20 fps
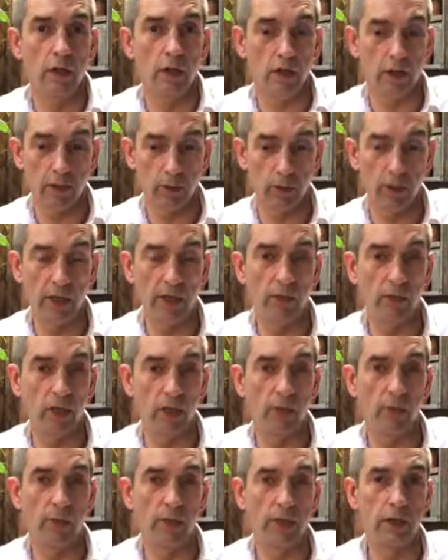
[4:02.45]
The next page
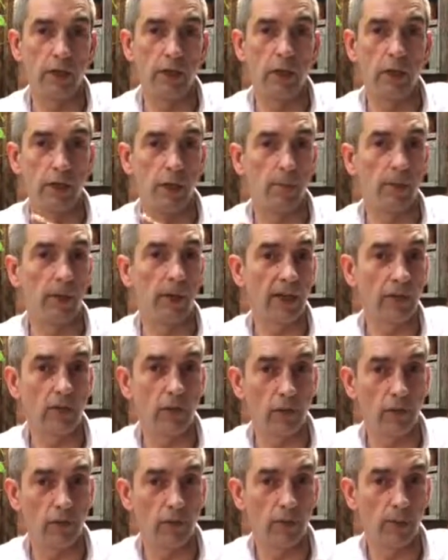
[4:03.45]
can be
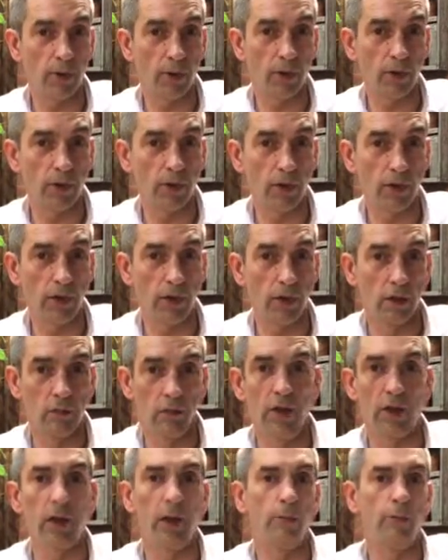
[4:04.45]
pictures of the property.
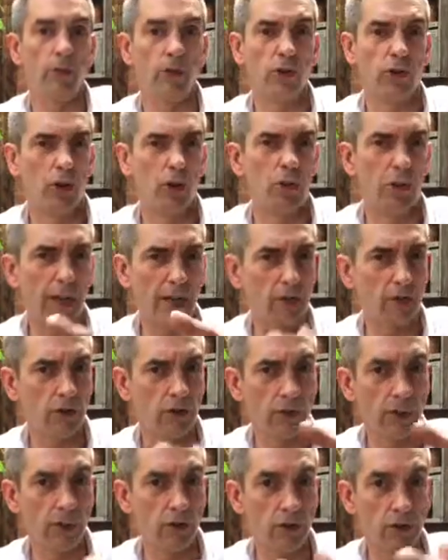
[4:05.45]
Well, I put 2 pages
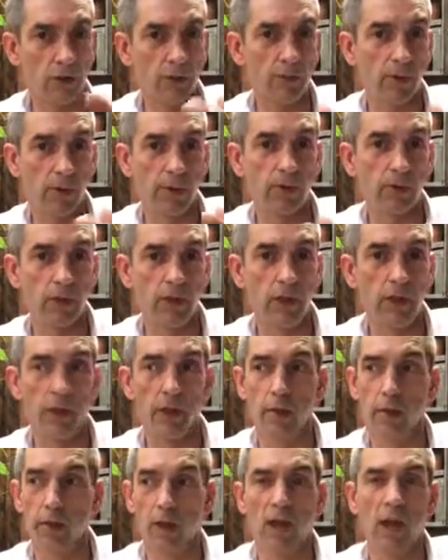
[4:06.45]
of pictures of the property,
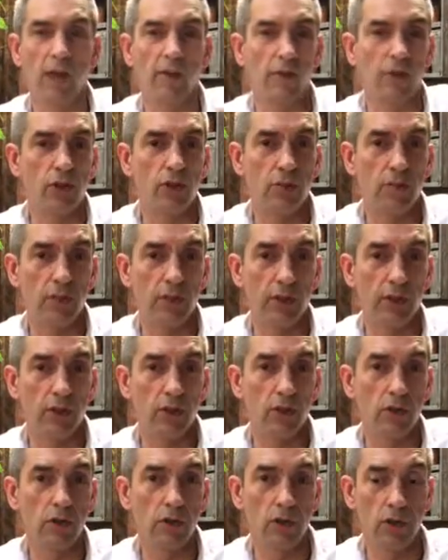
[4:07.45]
but half a dozen
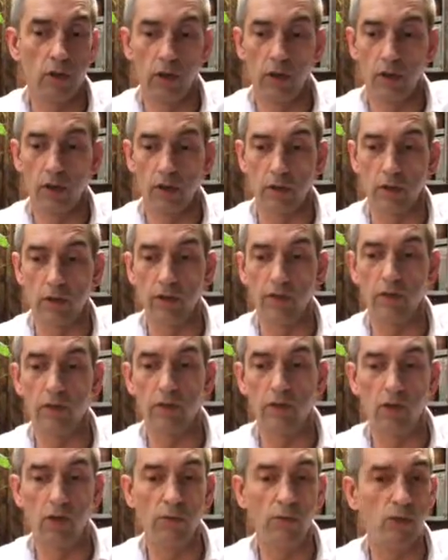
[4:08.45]
pictures. So
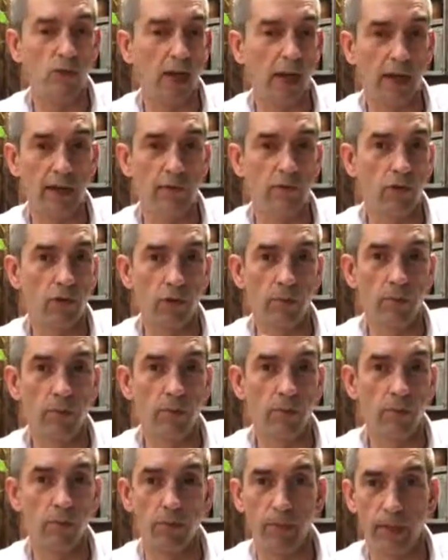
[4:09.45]
living room, dining room,
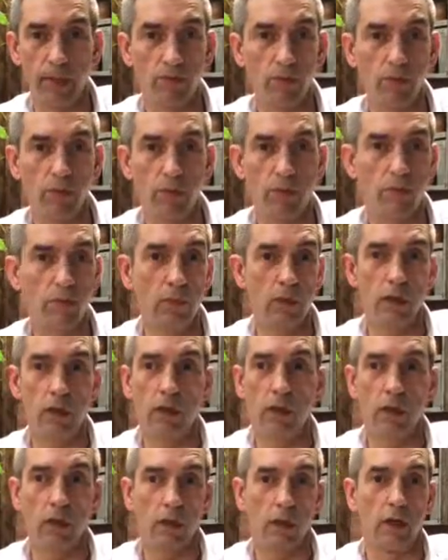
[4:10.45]
bedroom,
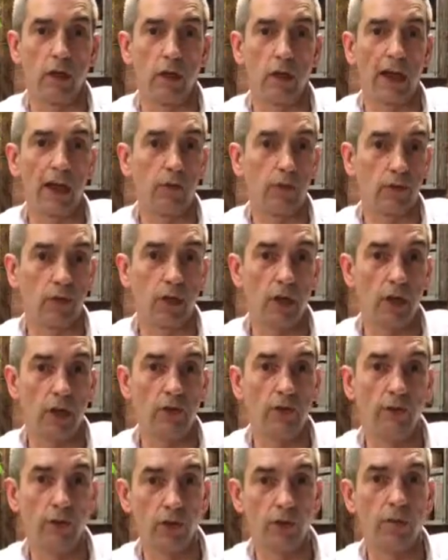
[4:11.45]

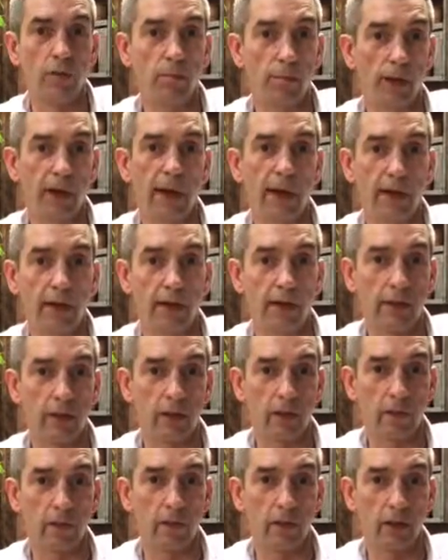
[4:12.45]
outside, front and back, that
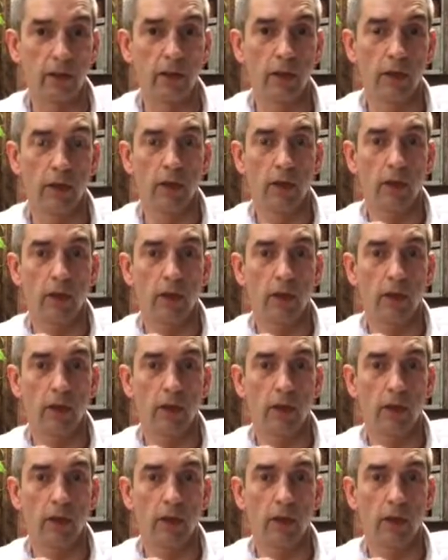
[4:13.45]
type of thing.